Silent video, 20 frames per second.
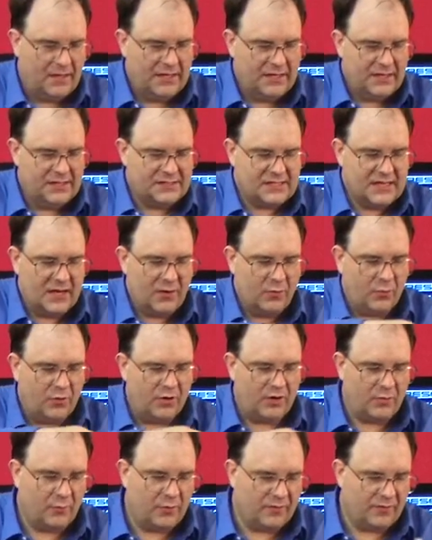is that
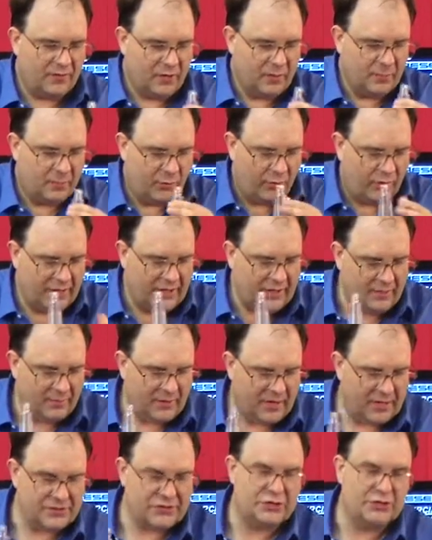we're, we're going to put in
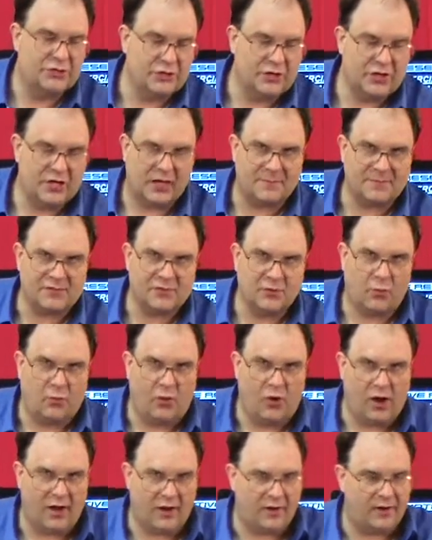about two cups of
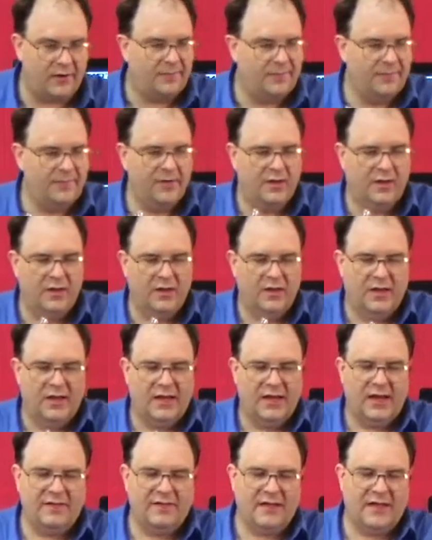water.
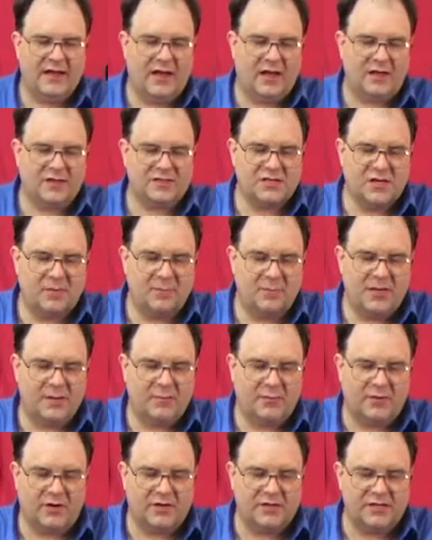And then how some
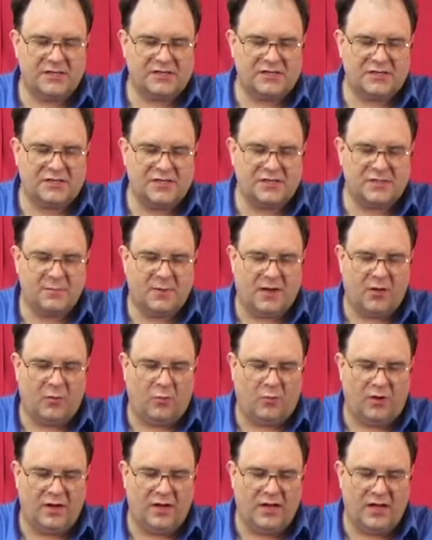people, this, this about a
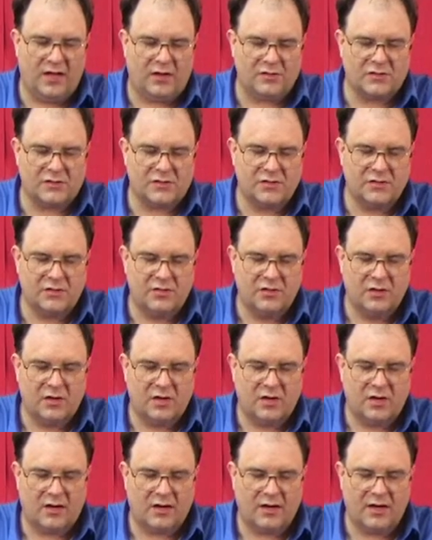one ounce.
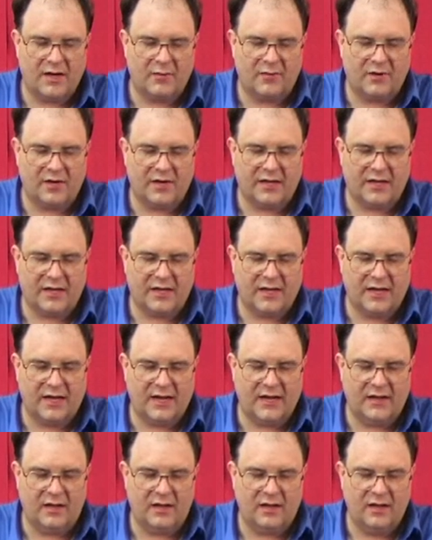All right, we're going to get
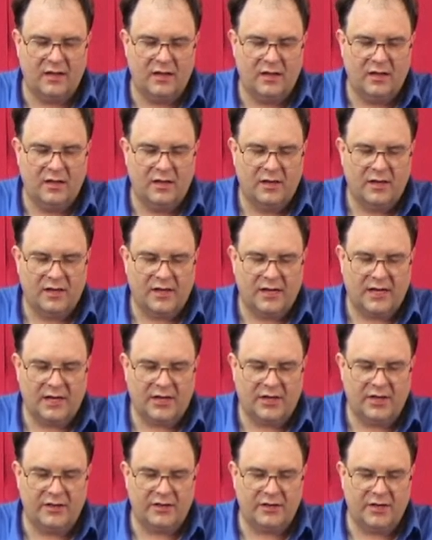kind of kind of
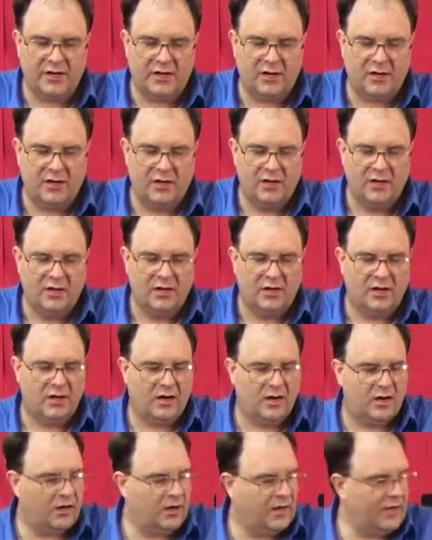good there.
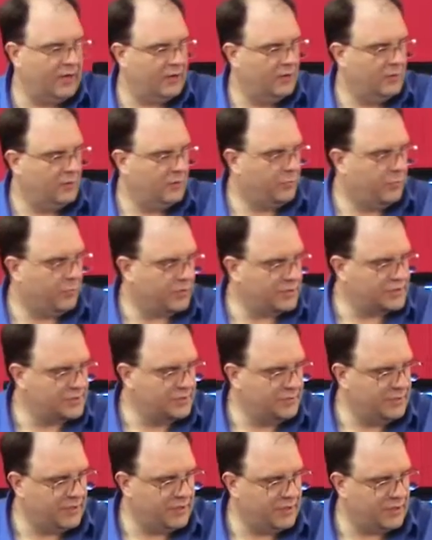All right, pour
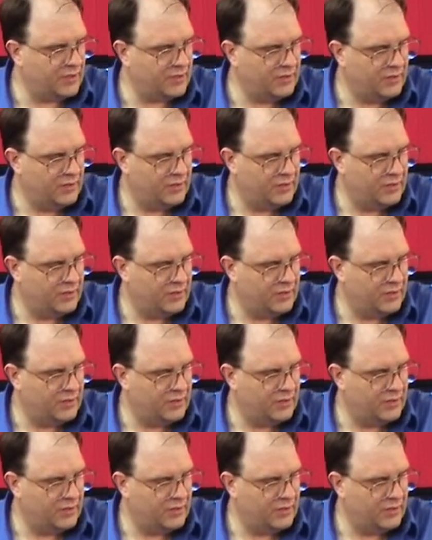some in there.